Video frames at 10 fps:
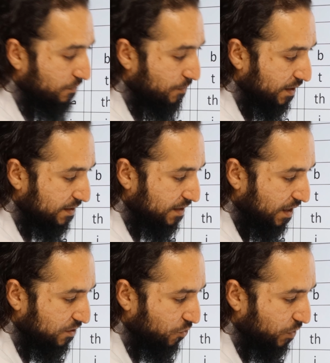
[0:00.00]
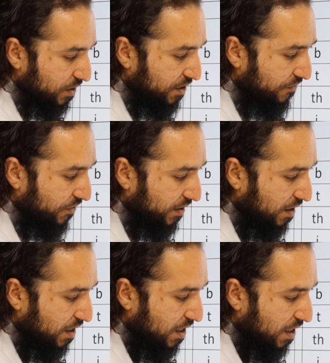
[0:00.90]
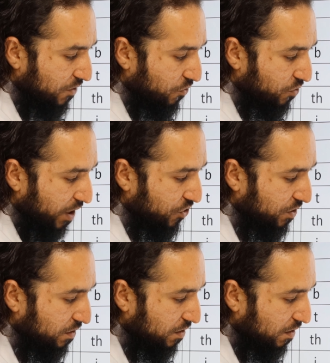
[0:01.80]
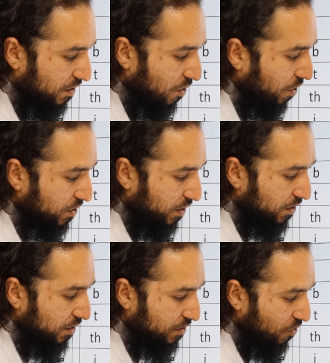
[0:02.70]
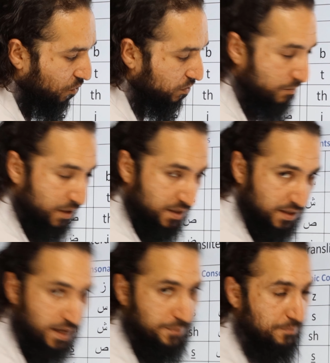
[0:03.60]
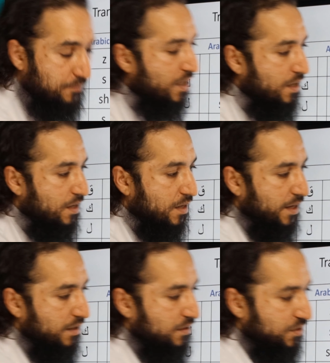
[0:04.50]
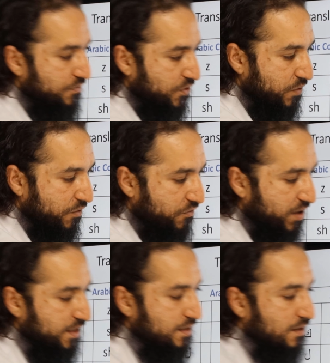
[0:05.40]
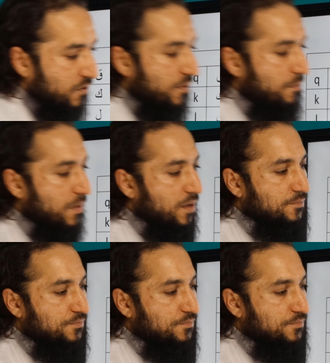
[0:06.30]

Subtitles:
But the signs, you will see different notation. These all mean the same. Okay, different way of writing dhamma.